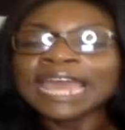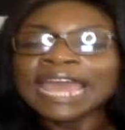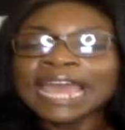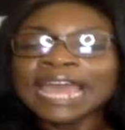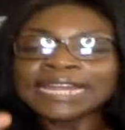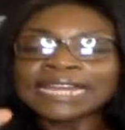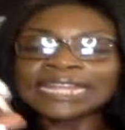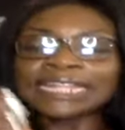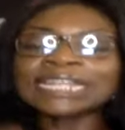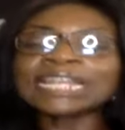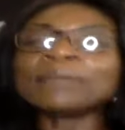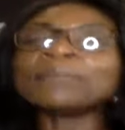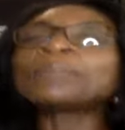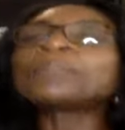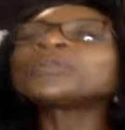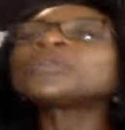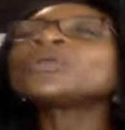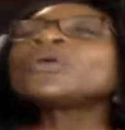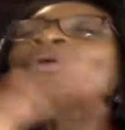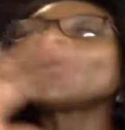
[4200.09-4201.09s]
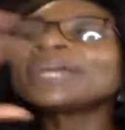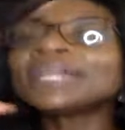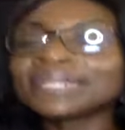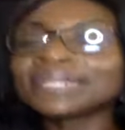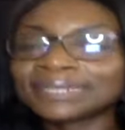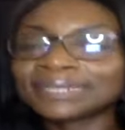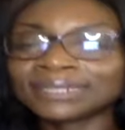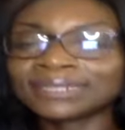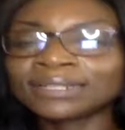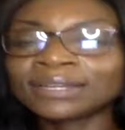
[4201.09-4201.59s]
and it
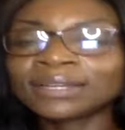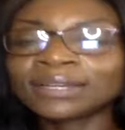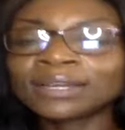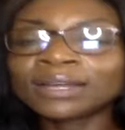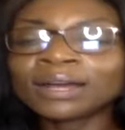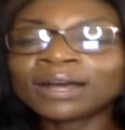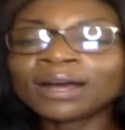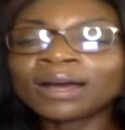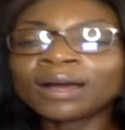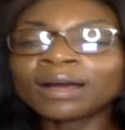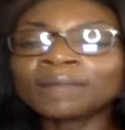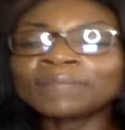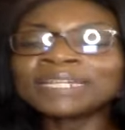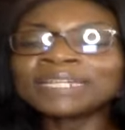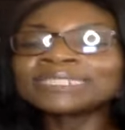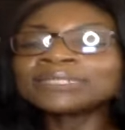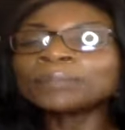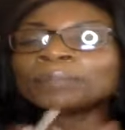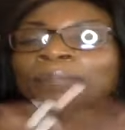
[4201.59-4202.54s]
employs um, is the